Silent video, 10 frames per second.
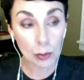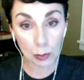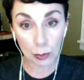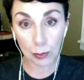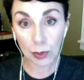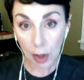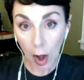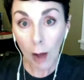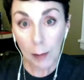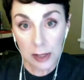the
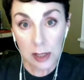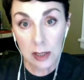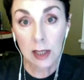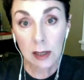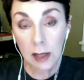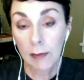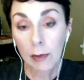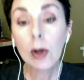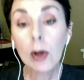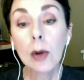competency level
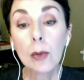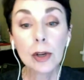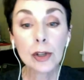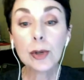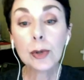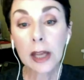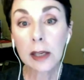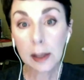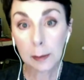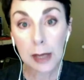where you can
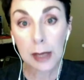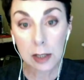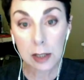compete.